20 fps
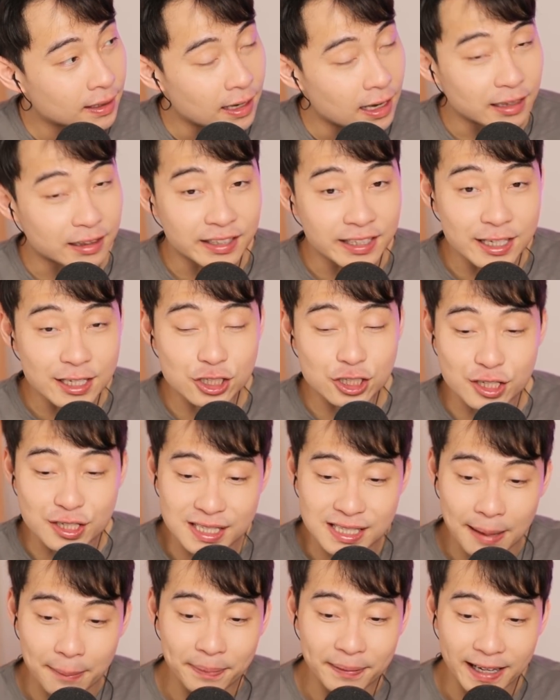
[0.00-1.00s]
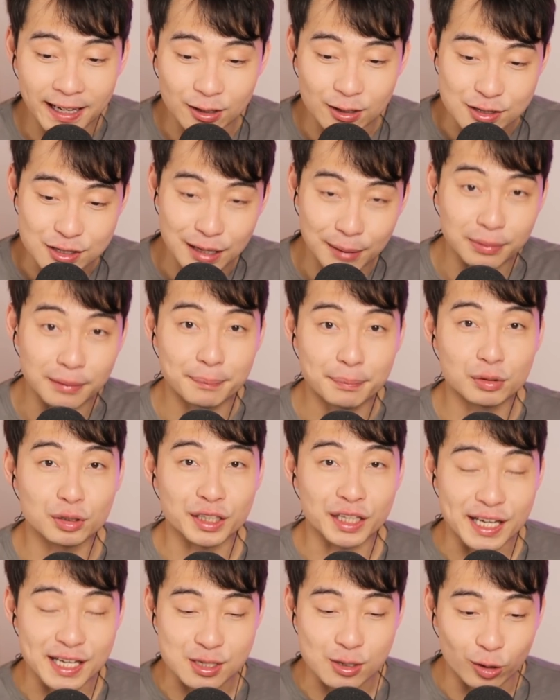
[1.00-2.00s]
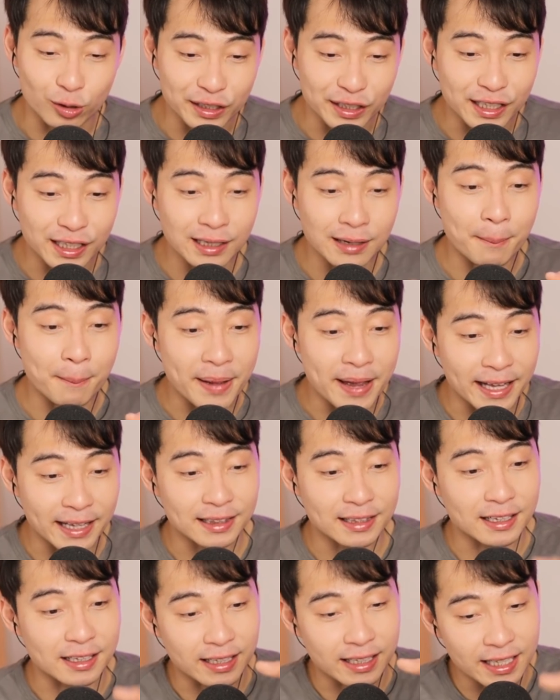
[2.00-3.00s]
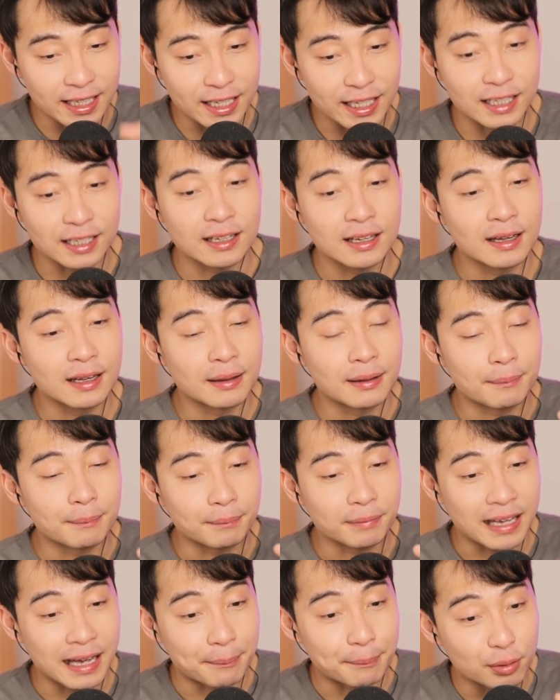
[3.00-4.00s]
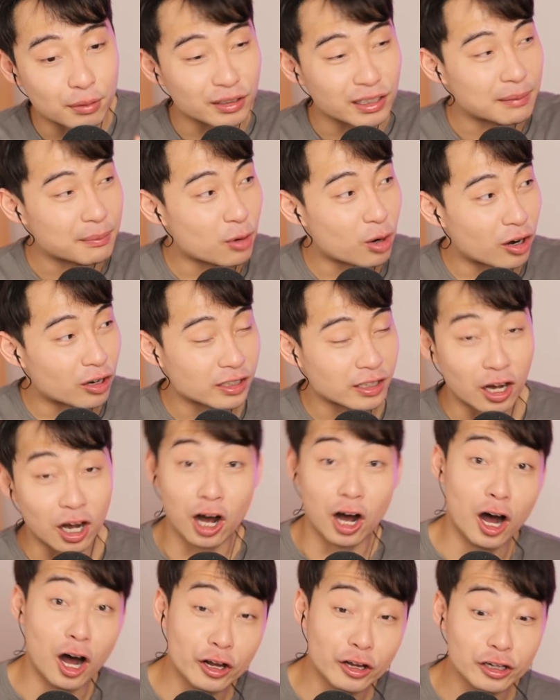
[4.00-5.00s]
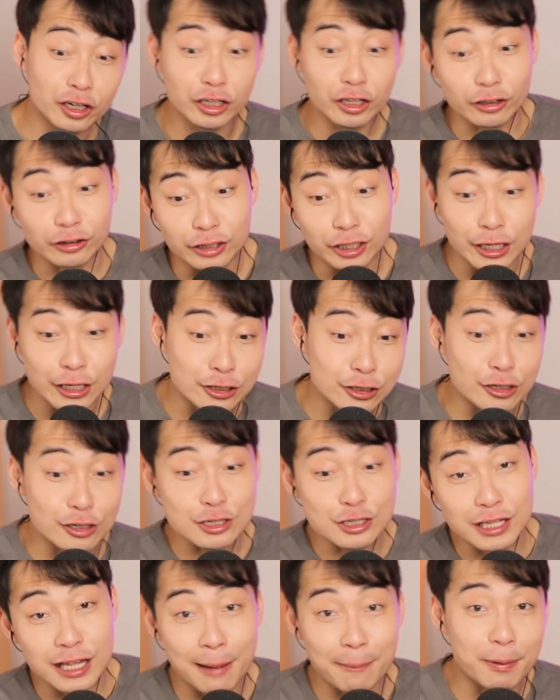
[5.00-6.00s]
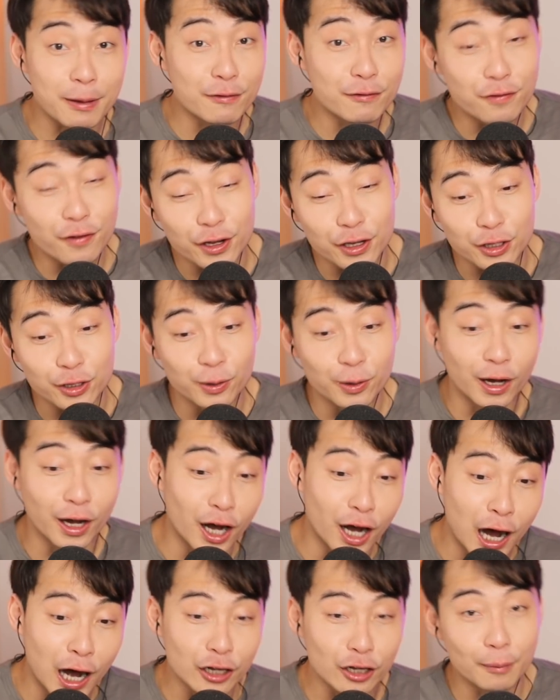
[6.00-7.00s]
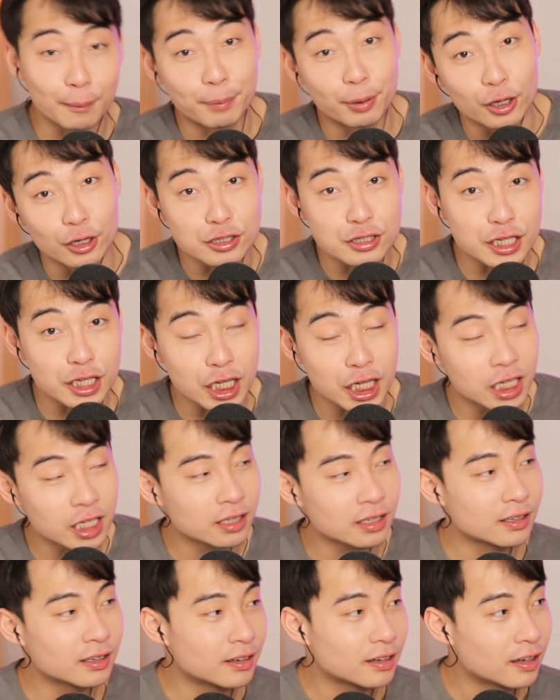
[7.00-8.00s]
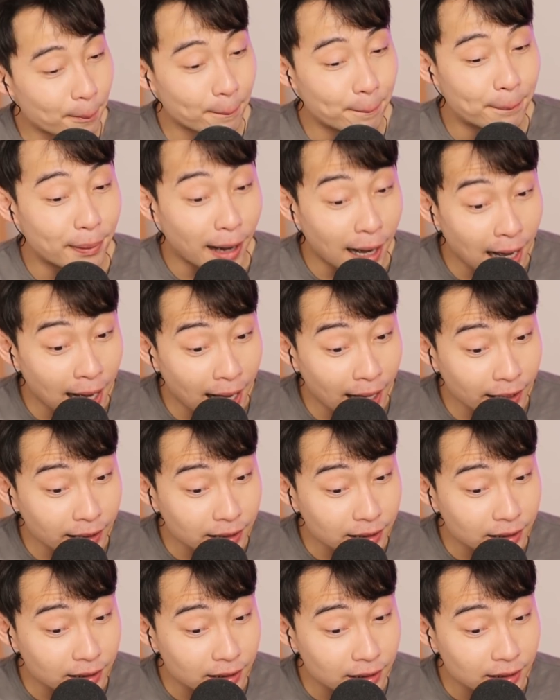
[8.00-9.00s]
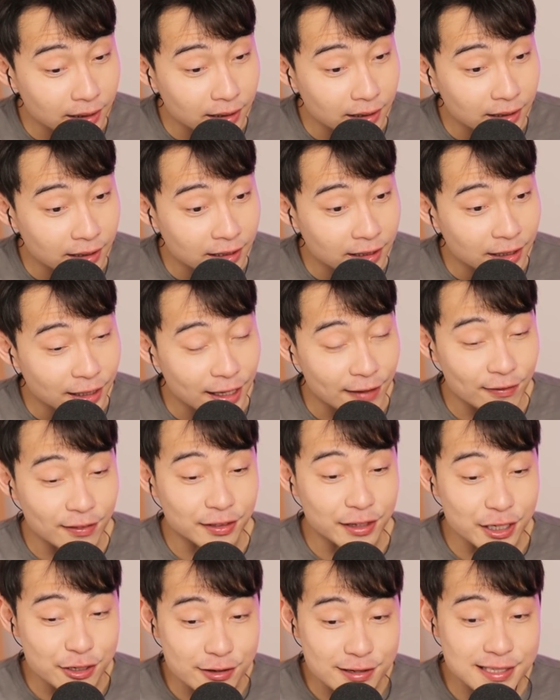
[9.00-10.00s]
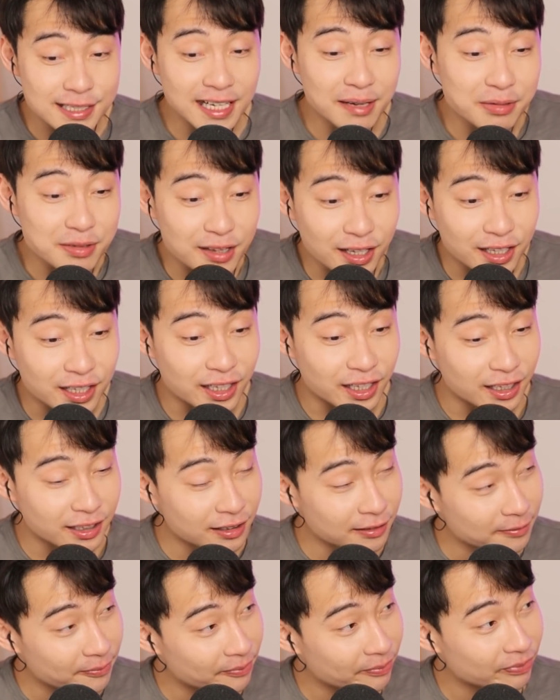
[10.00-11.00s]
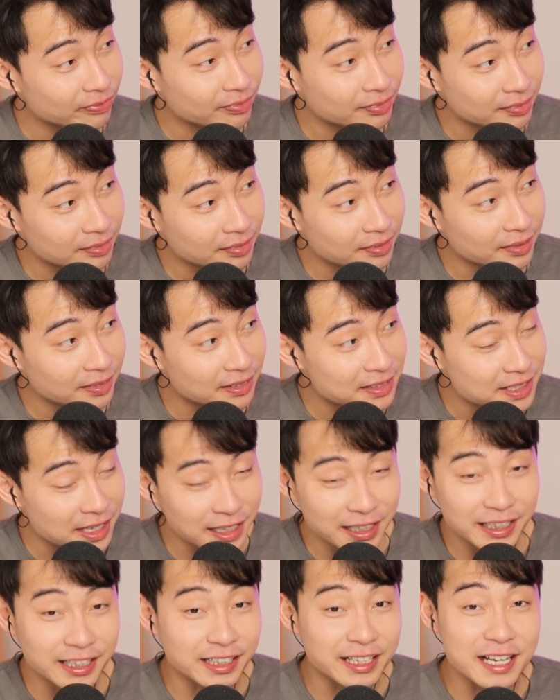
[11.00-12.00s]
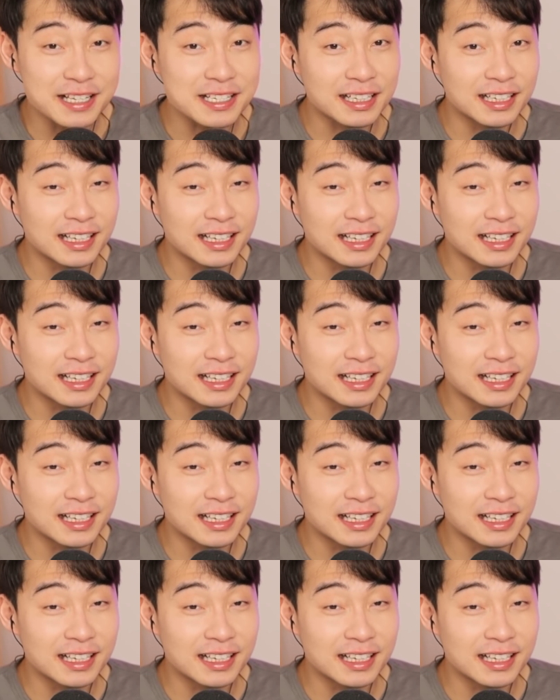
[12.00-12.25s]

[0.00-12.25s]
a teacher stepping in to stop the bullying is only going to make the kid get bullied more. It's like, oh, you need your teacher to step in for you, huh, you pussy? But if the teacher sleeps with the kid, suddenly the kid's a